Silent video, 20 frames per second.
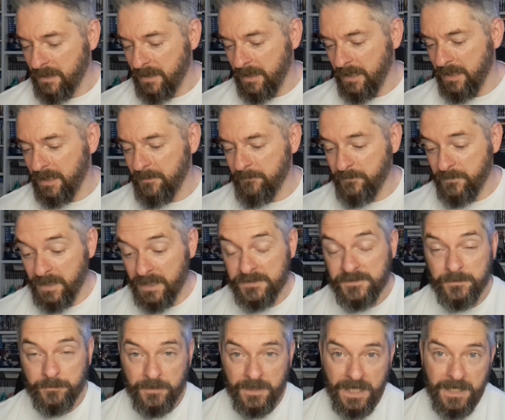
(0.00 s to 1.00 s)
They had
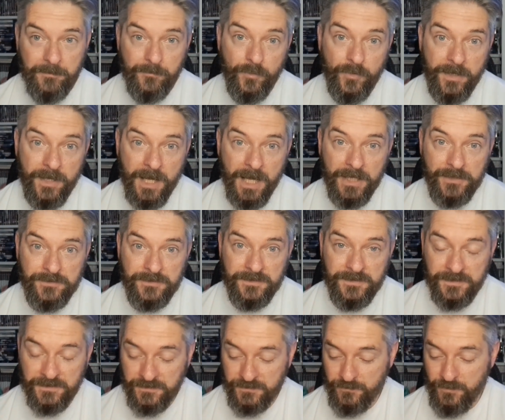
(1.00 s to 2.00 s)
some Game Boy
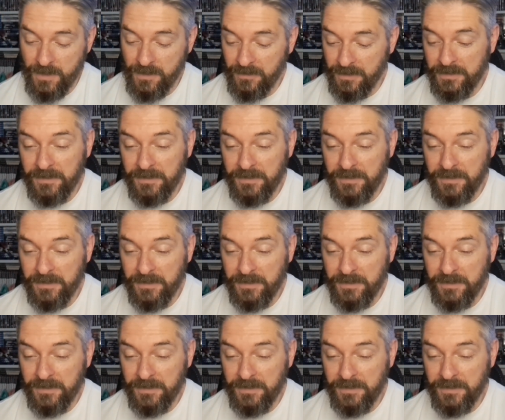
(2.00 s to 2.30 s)
cartridges as well,